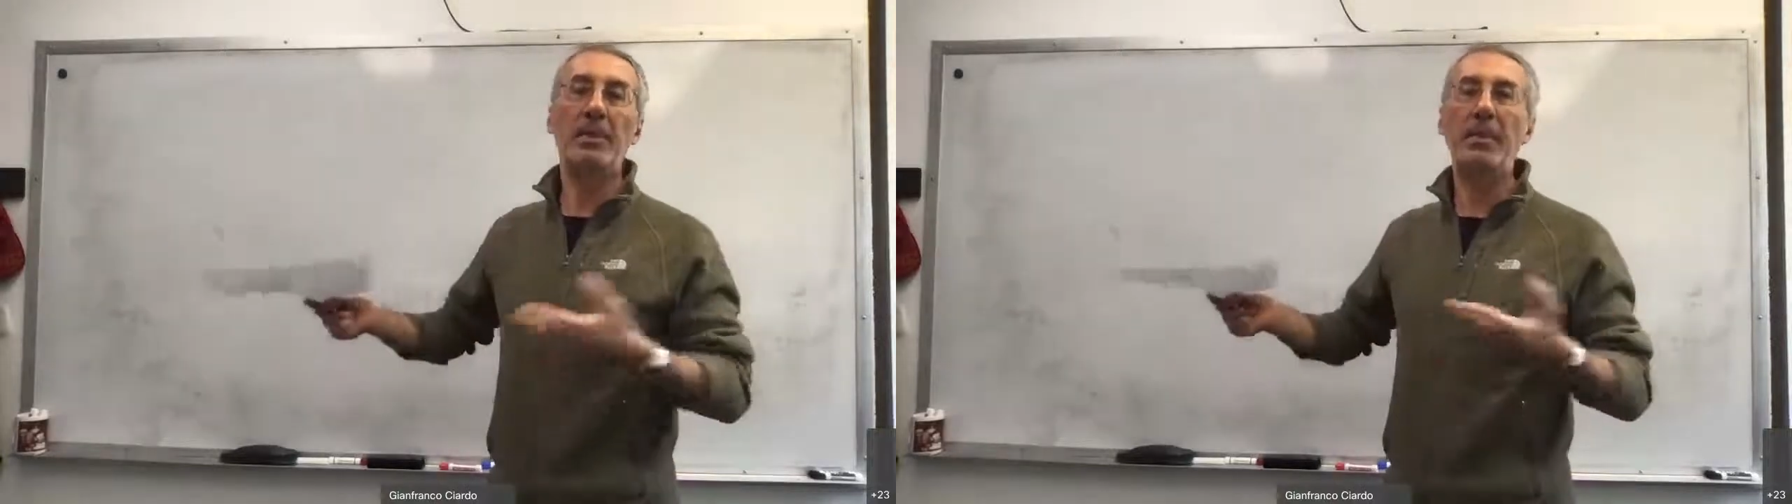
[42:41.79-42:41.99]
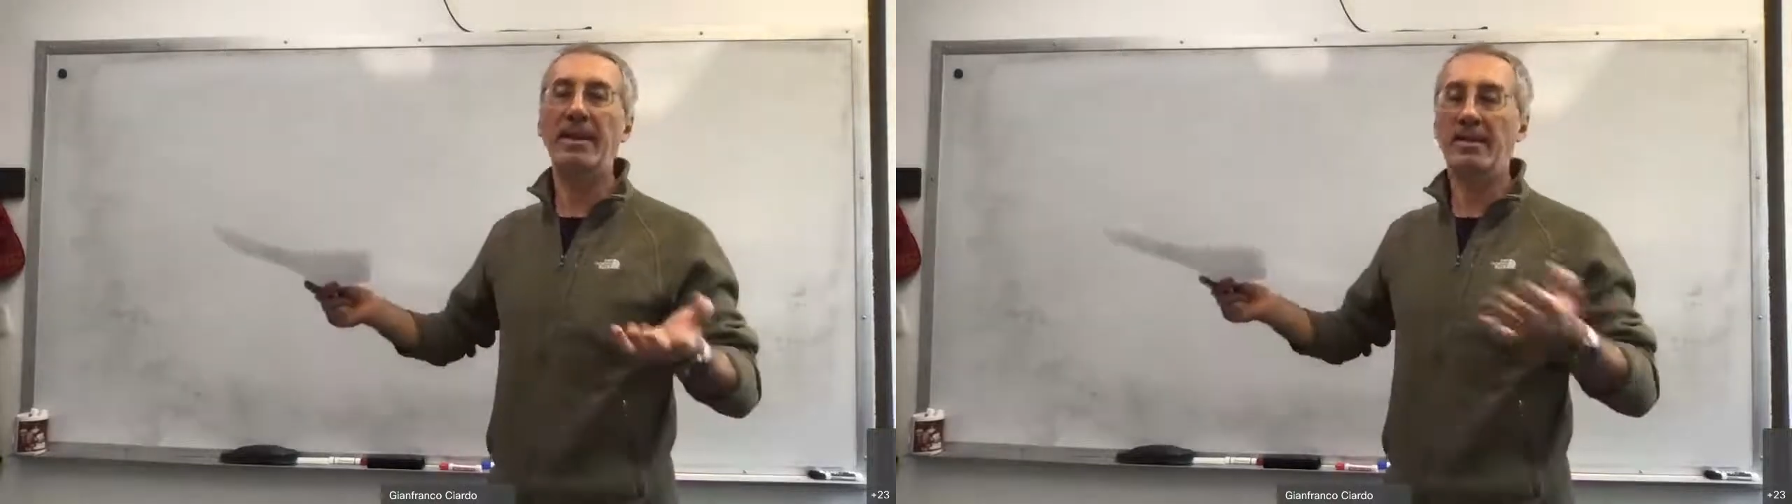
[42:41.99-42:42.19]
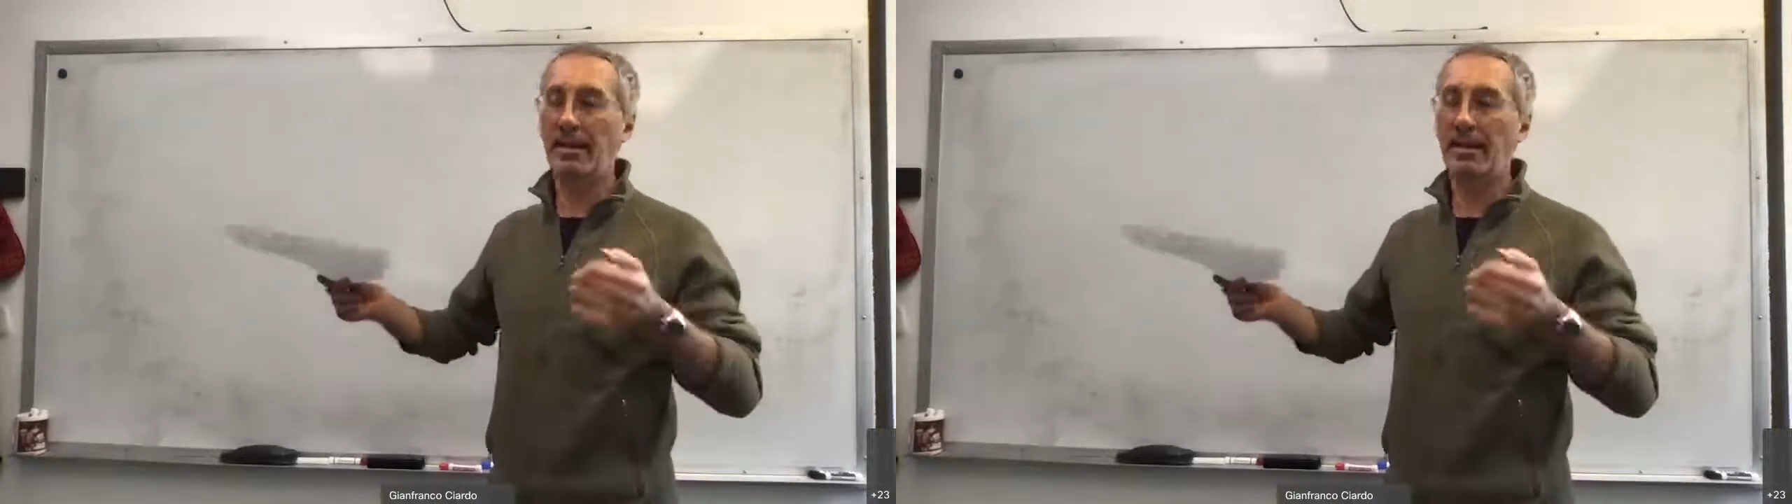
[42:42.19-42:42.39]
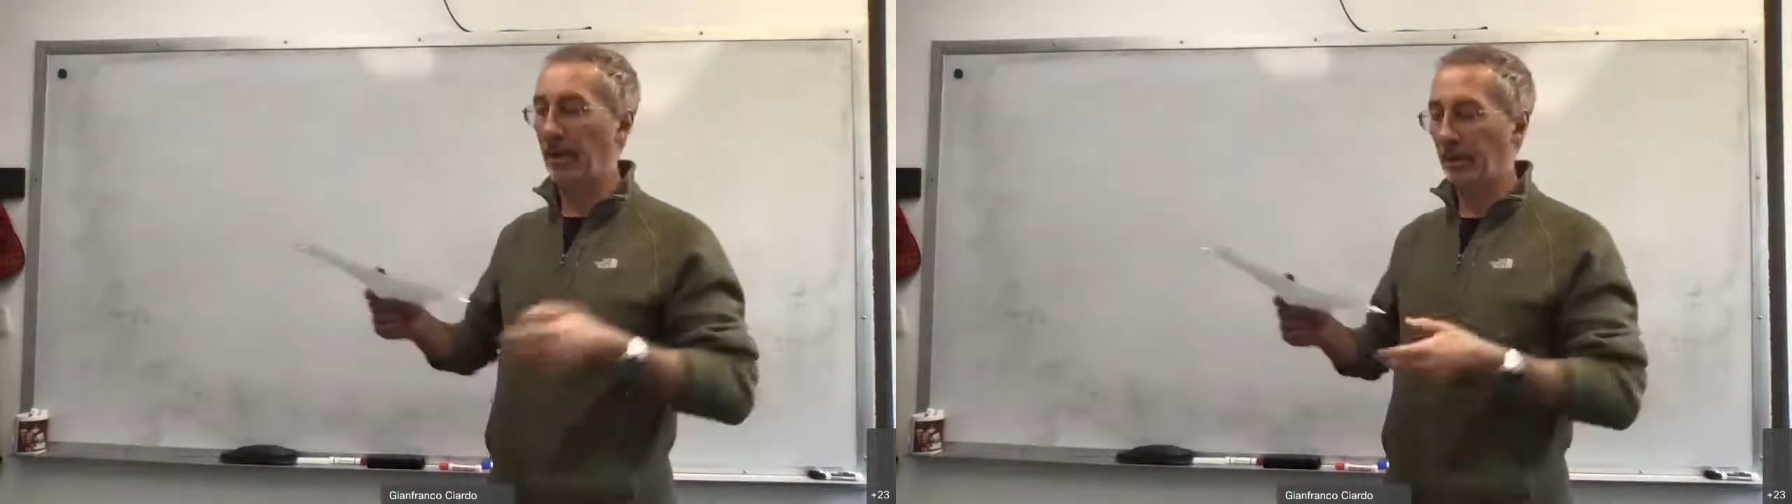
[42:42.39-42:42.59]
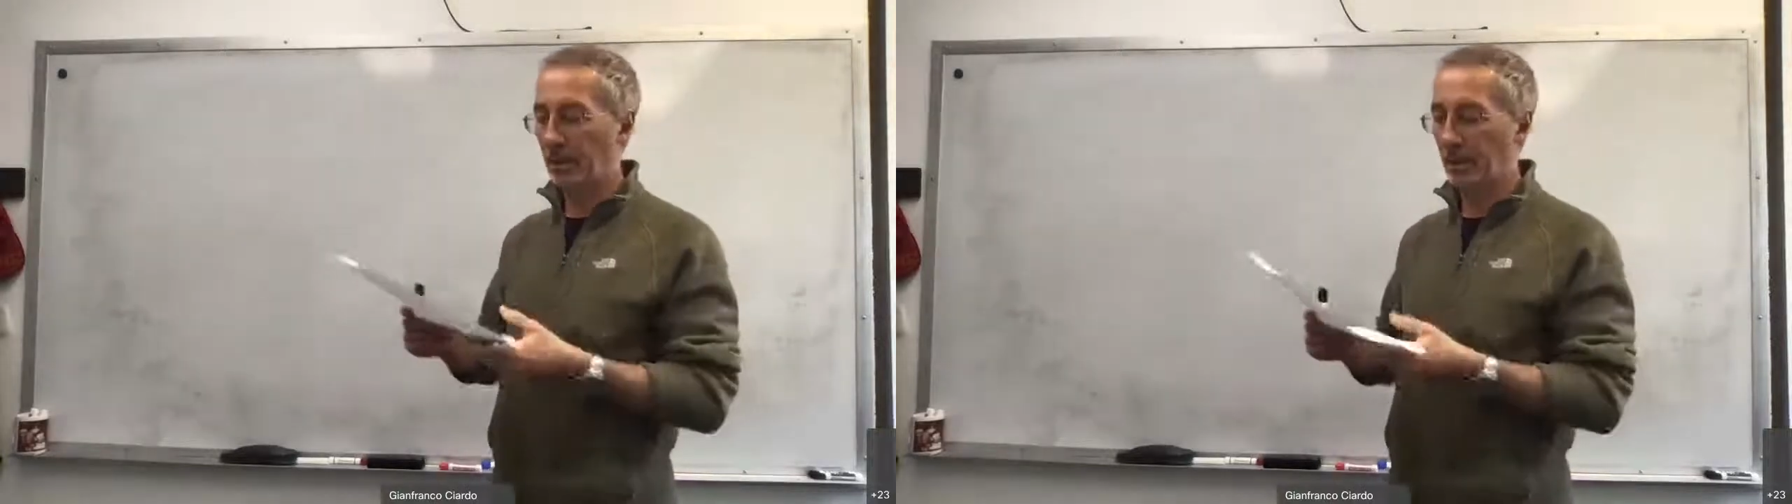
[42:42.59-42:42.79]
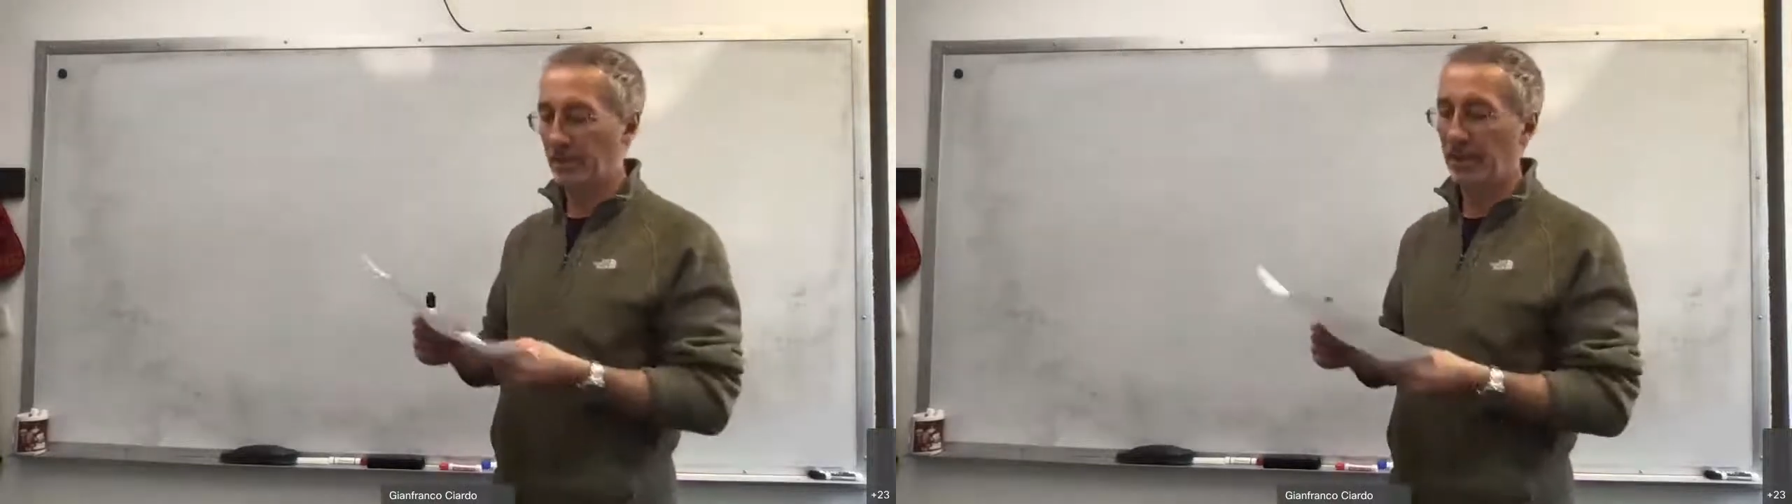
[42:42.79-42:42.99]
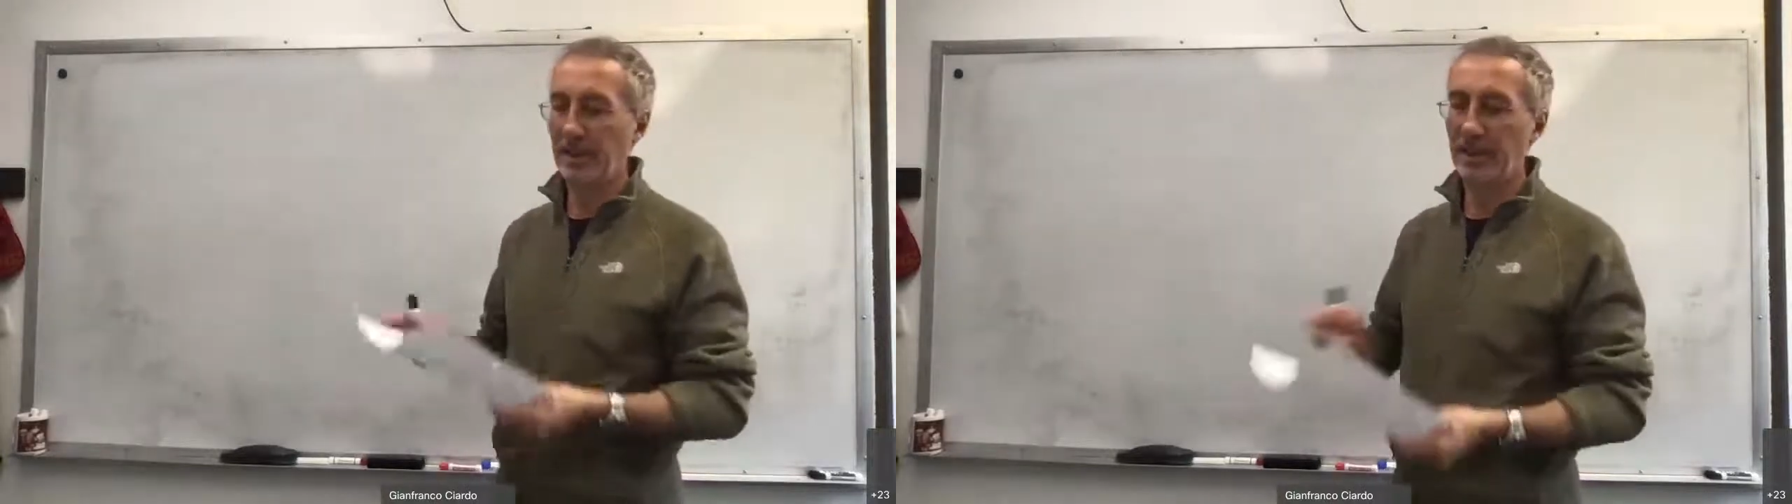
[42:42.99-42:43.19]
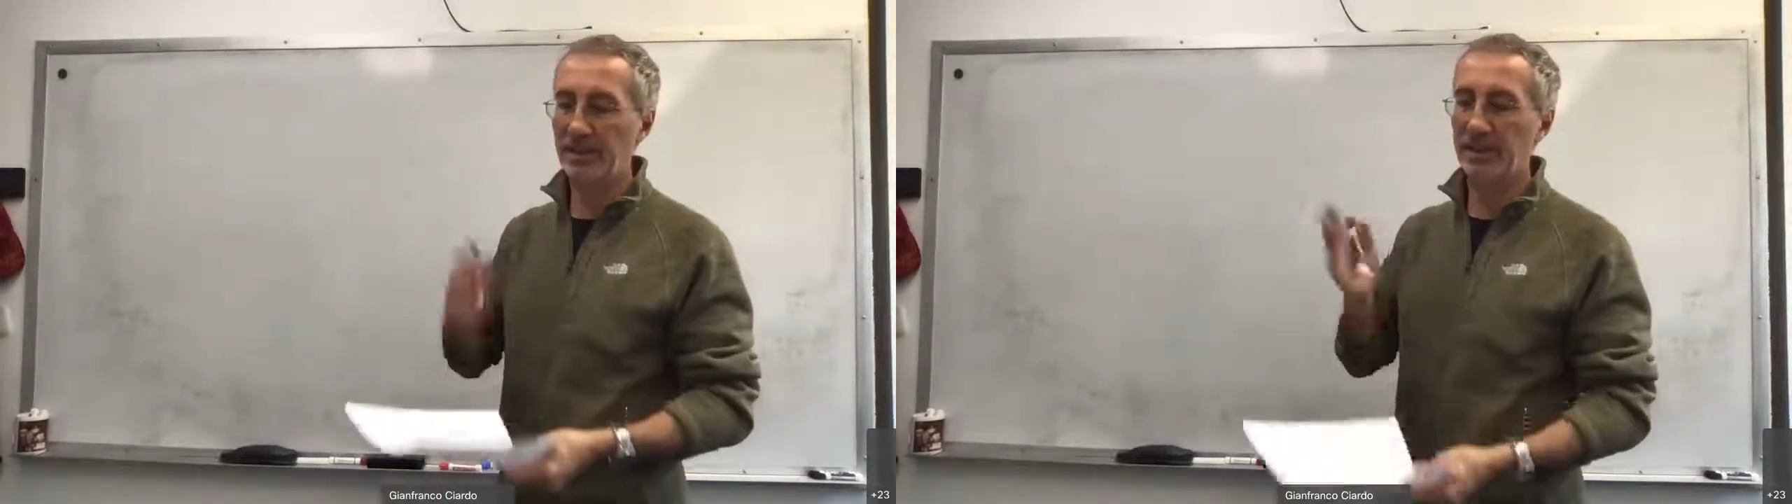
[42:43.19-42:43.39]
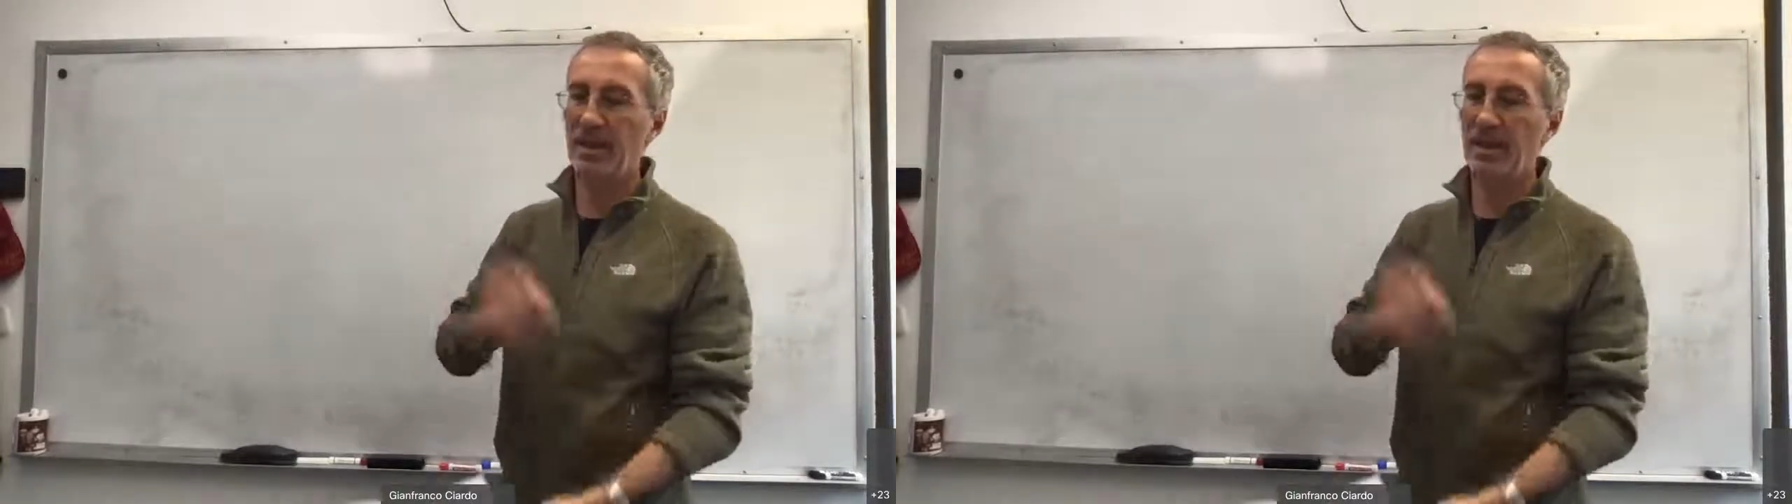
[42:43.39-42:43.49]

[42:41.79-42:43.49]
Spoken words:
Petri languages, at least